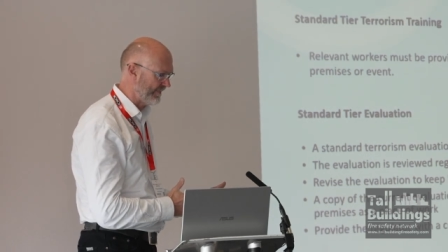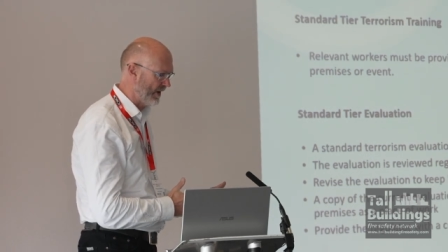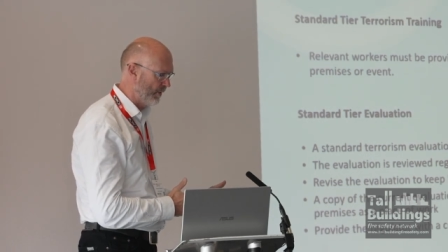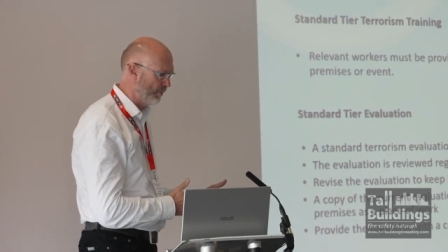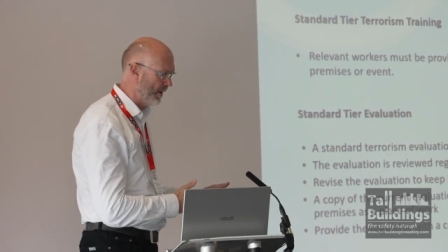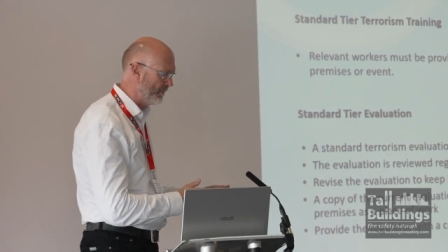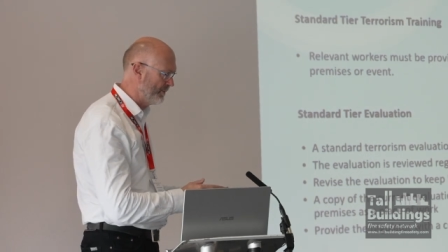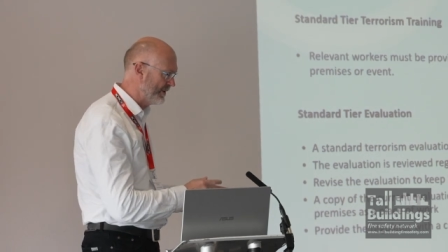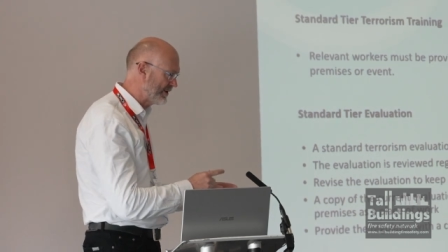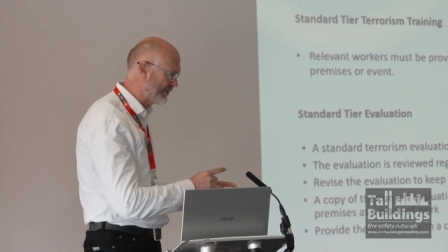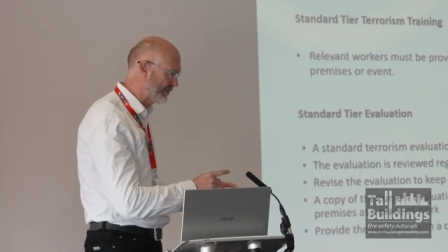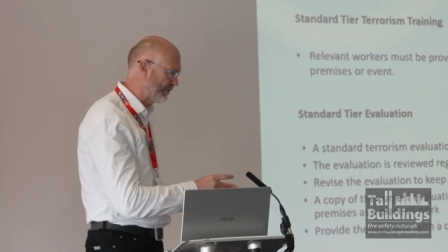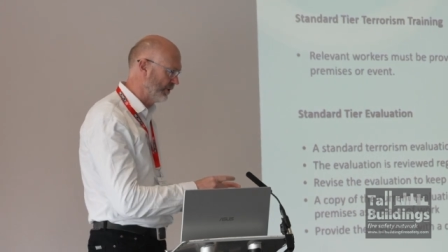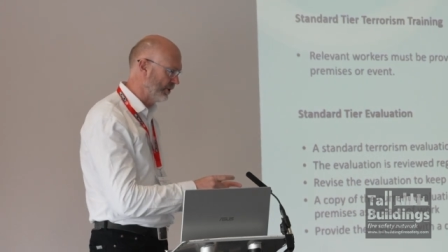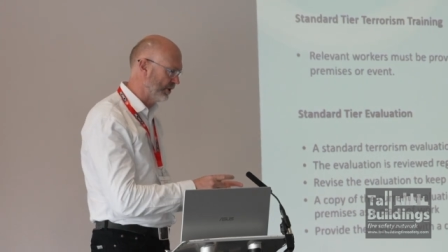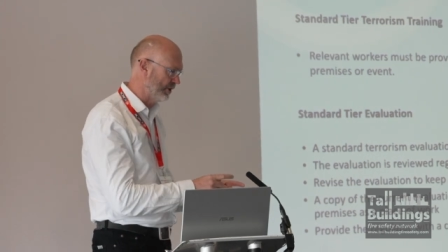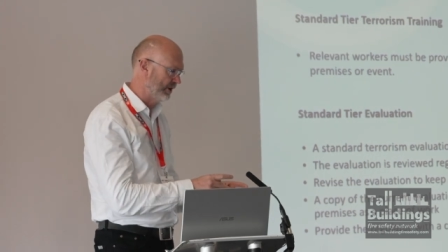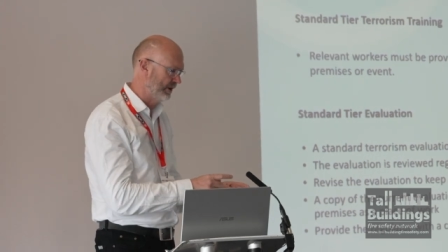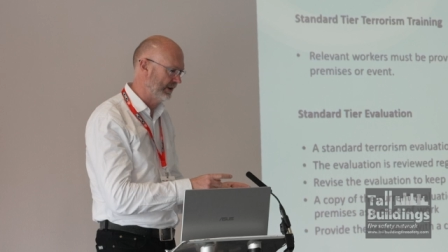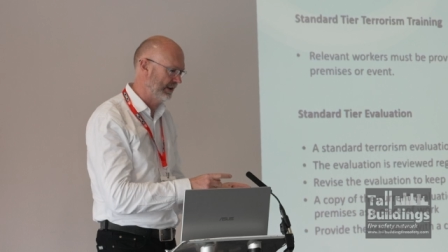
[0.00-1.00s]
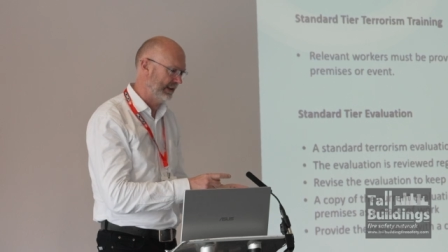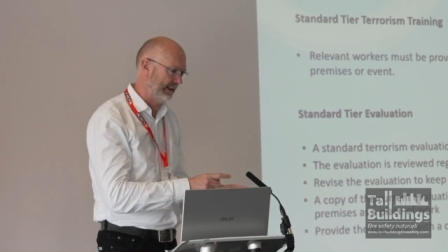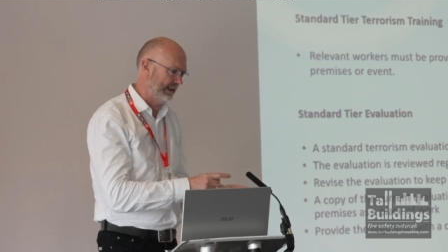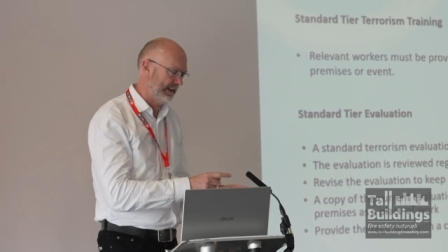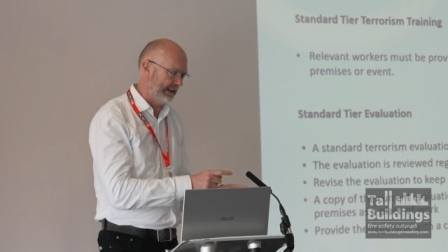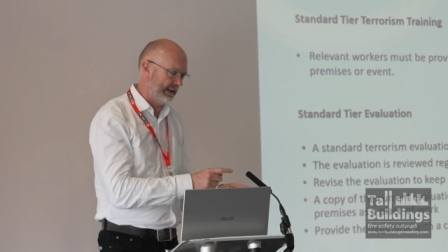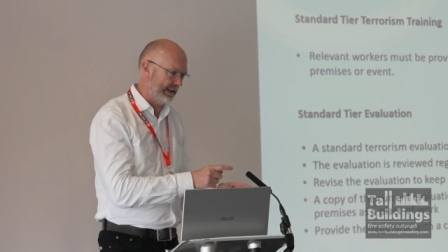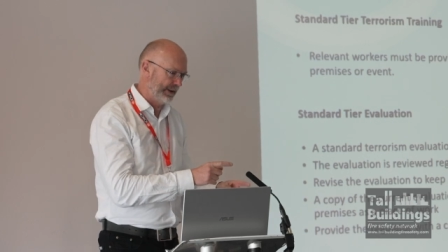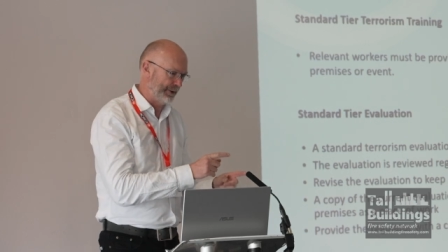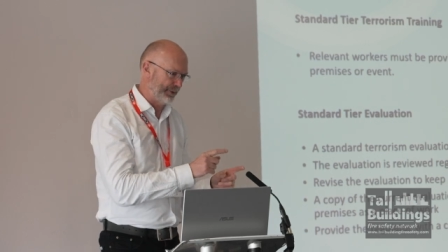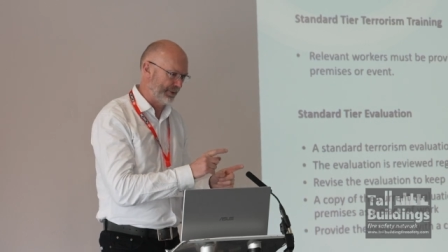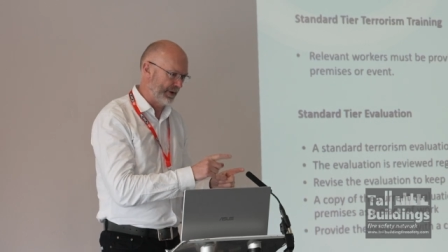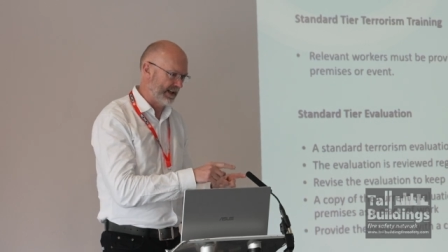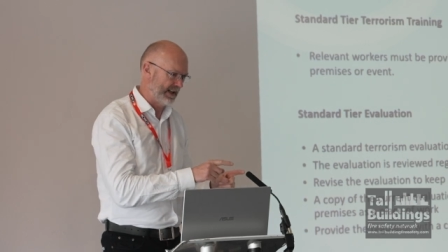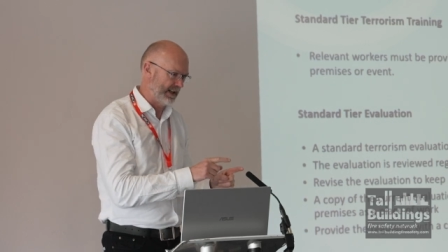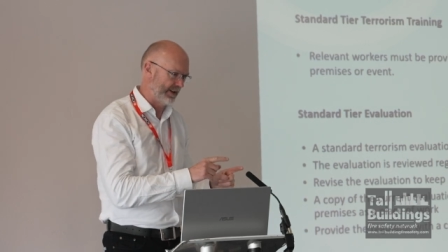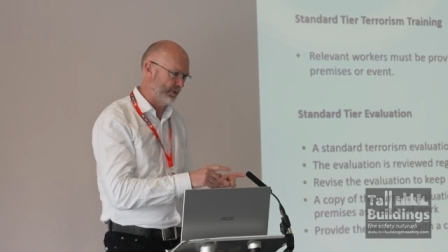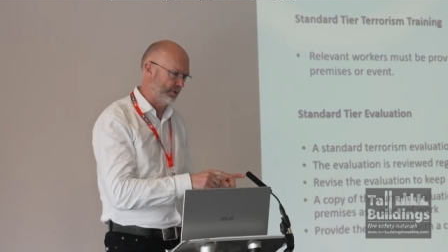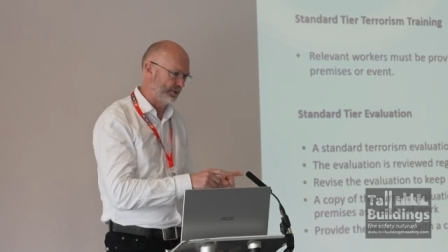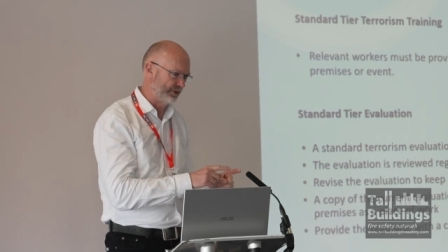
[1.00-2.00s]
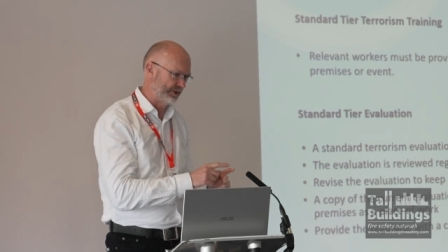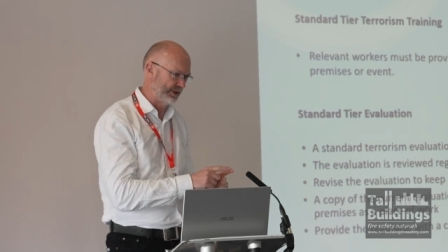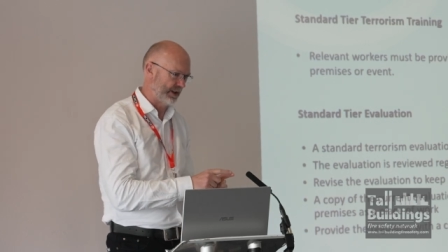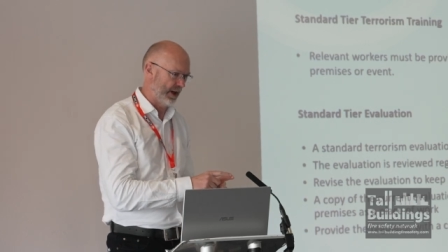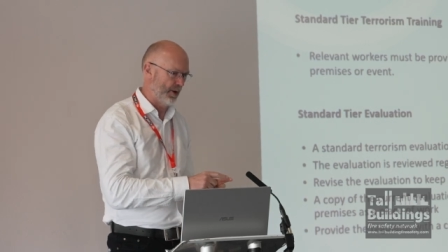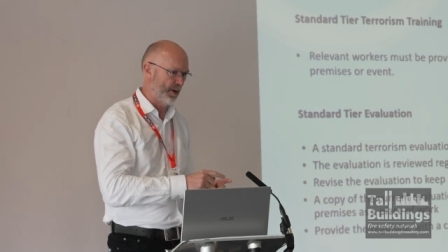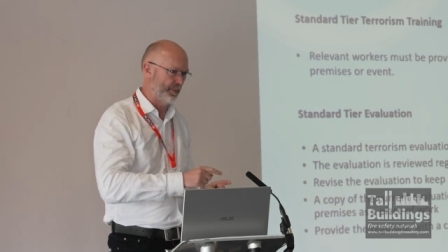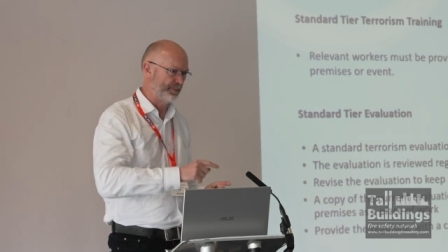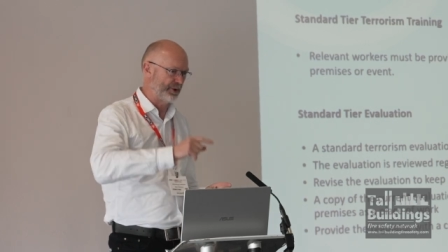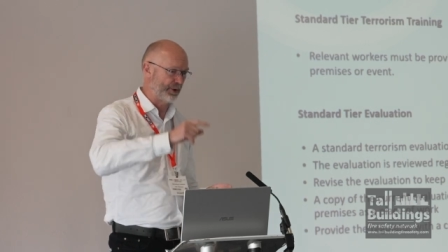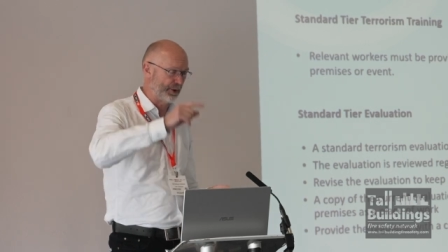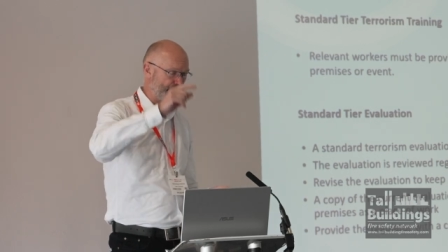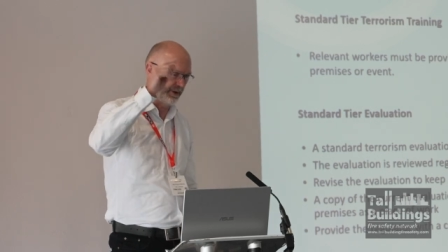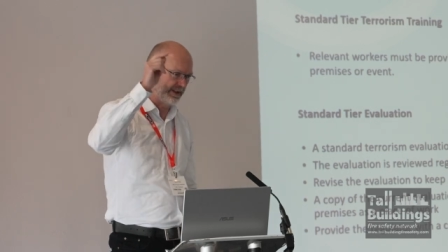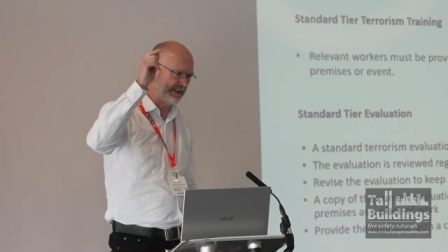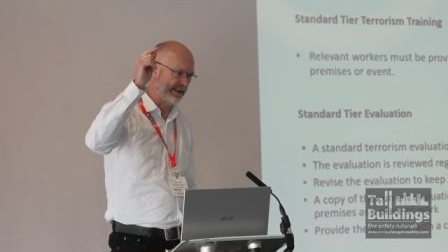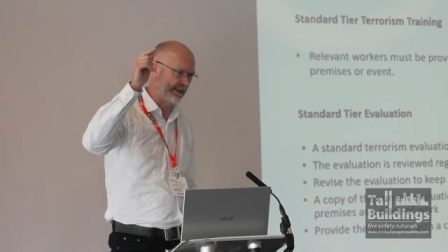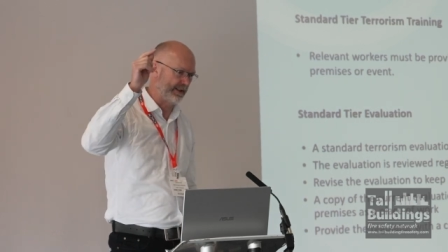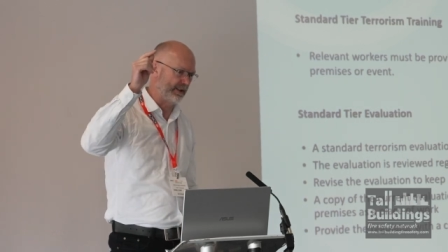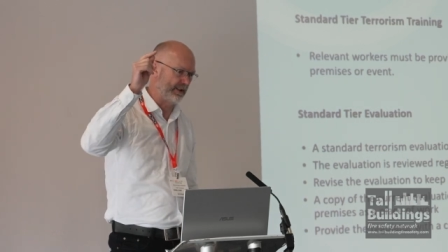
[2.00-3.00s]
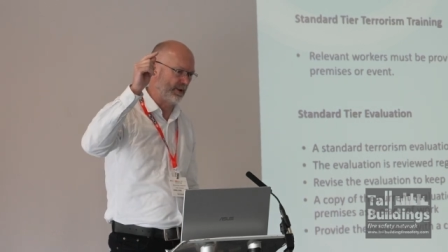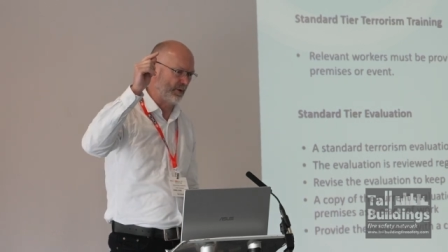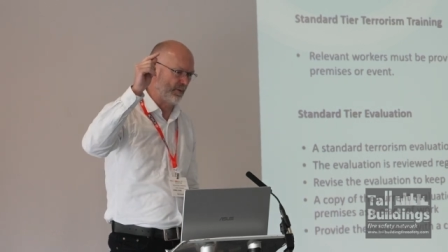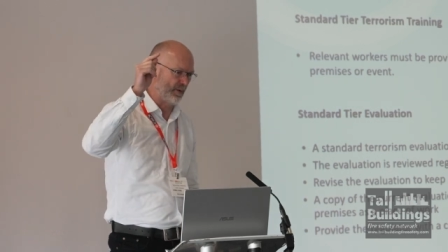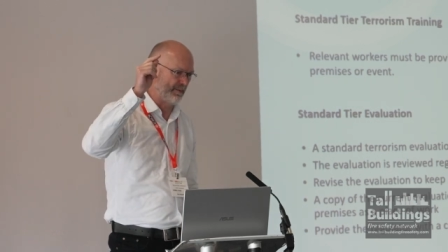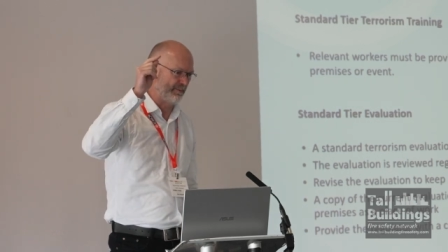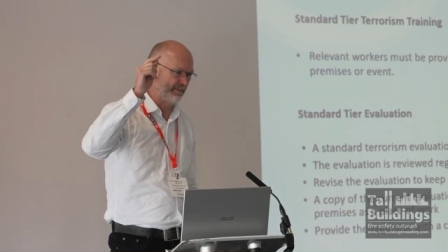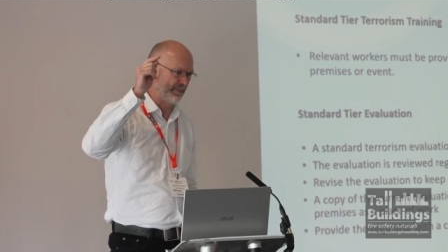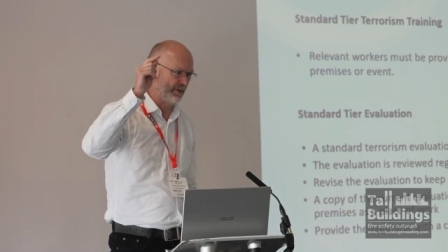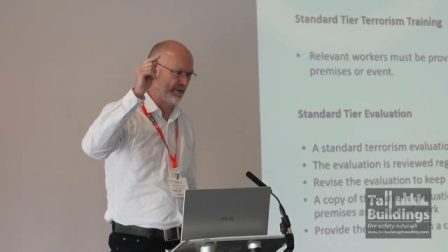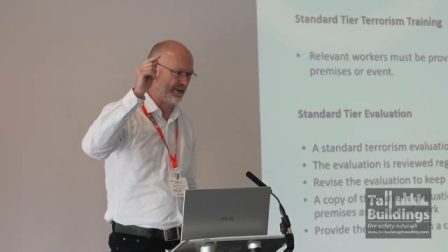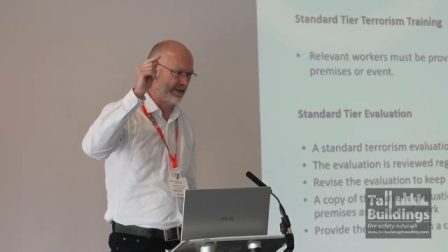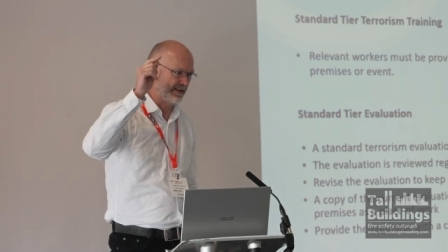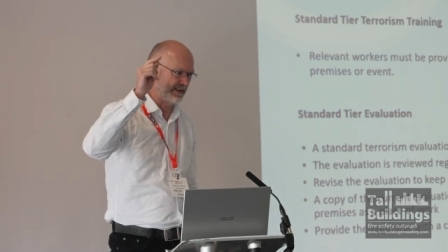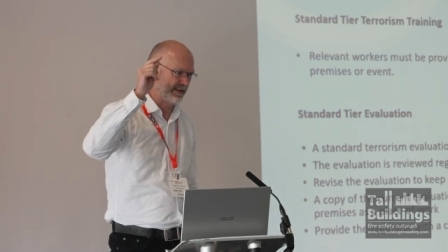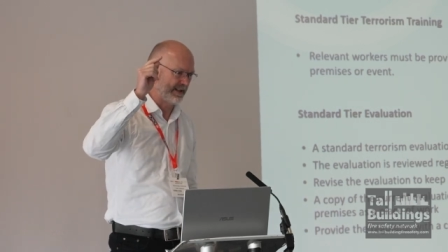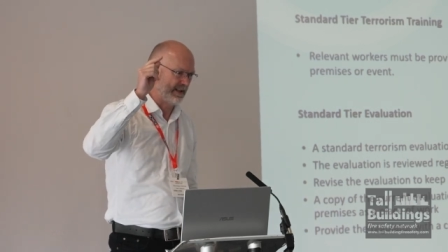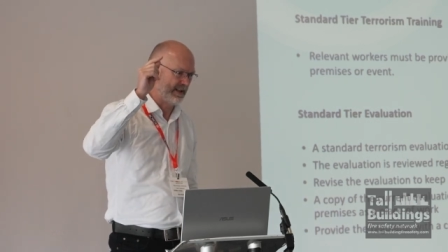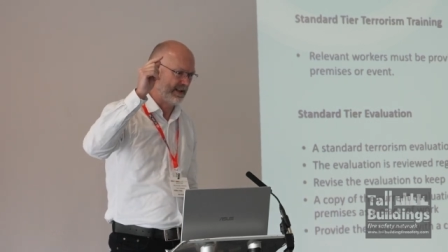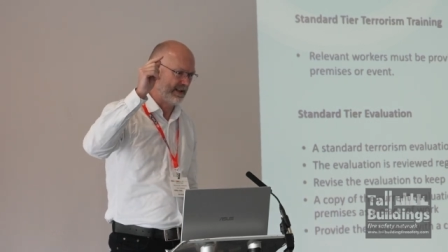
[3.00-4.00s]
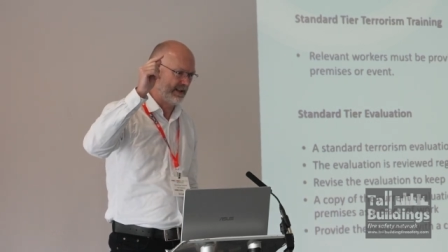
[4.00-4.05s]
when we saw threat levels go up to critical at one point,